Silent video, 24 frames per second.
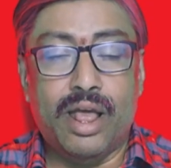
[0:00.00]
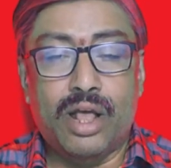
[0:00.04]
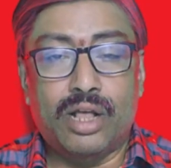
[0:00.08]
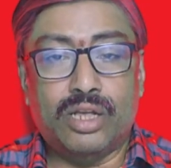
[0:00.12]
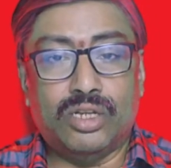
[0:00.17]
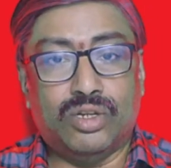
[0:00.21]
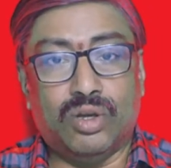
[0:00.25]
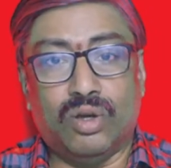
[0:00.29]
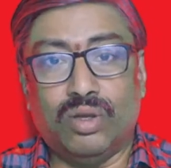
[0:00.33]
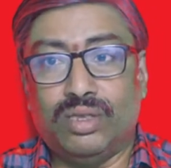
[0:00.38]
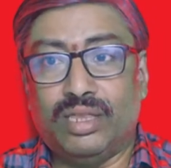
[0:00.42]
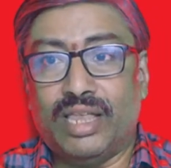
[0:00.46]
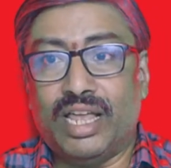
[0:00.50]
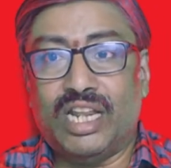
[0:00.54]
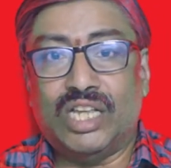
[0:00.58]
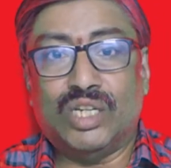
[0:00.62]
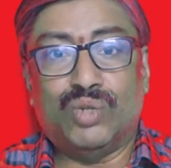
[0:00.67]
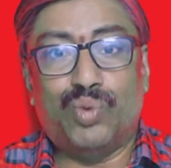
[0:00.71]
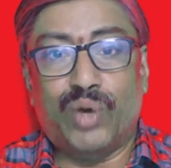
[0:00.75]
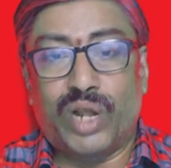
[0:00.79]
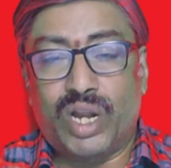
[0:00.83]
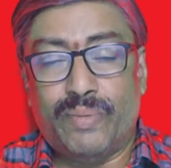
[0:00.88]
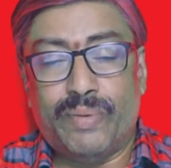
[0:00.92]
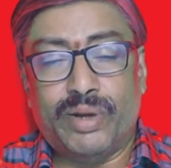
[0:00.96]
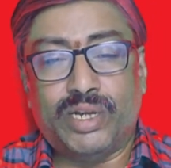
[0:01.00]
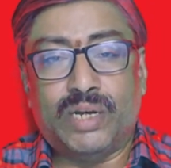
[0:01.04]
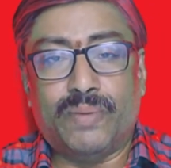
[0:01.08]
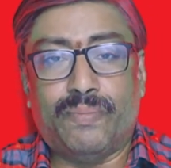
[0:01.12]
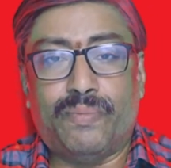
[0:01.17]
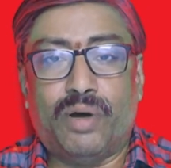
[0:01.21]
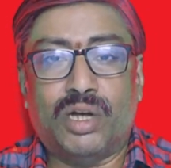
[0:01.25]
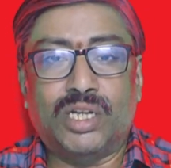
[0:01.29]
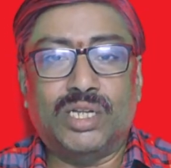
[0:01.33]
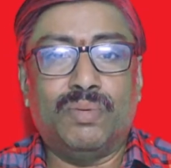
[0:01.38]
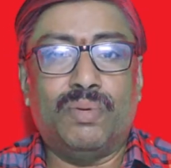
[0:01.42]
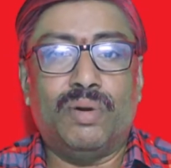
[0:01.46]
So there is very much a
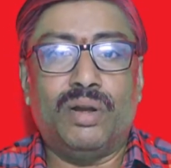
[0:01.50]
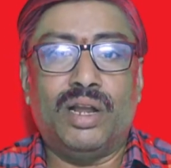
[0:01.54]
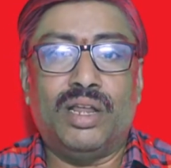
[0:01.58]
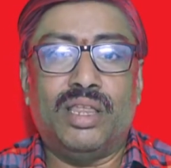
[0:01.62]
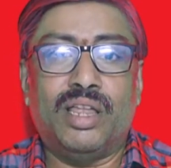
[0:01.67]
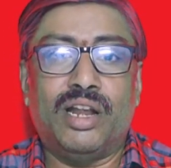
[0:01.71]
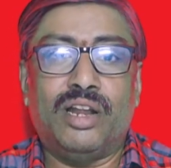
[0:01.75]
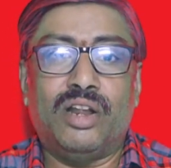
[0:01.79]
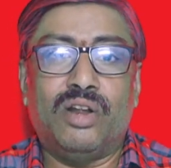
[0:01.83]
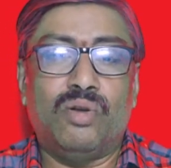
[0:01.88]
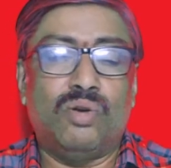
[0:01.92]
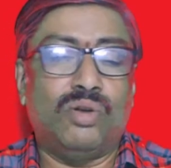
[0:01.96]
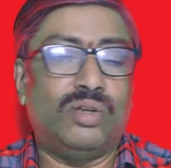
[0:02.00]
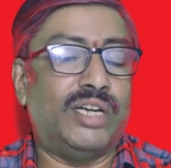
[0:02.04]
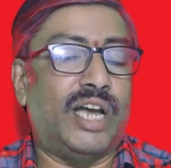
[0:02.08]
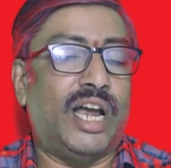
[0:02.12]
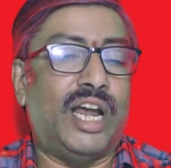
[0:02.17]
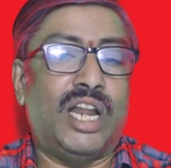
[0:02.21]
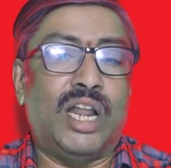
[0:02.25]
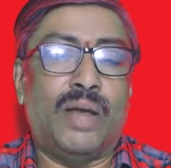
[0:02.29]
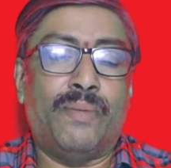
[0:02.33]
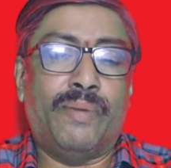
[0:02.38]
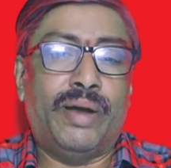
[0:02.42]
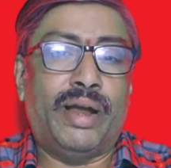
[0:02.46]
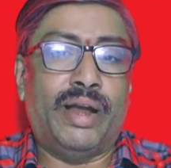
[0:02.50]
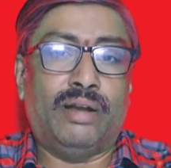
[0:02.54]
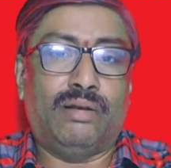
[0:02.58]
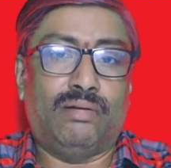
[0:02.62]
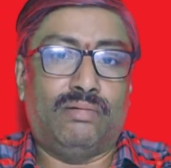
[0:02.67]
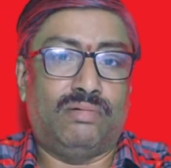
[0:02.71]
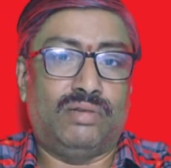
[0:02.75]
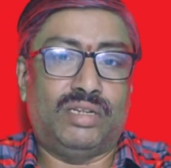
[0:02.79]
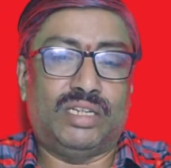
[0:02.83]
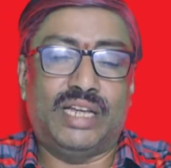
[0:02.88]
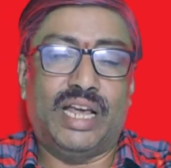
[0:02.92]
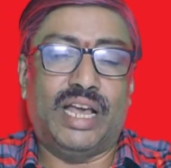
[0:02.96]
possibility that China
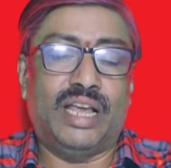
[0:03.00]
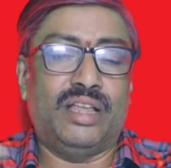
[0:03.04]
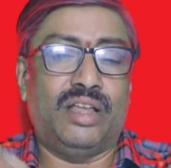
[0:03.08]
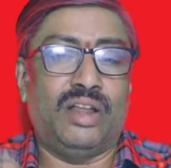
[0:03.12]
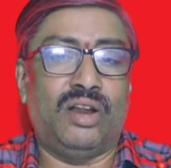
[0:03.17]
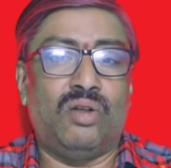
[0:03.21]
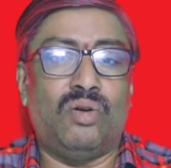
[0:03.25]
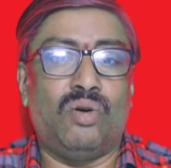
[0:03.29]
might say,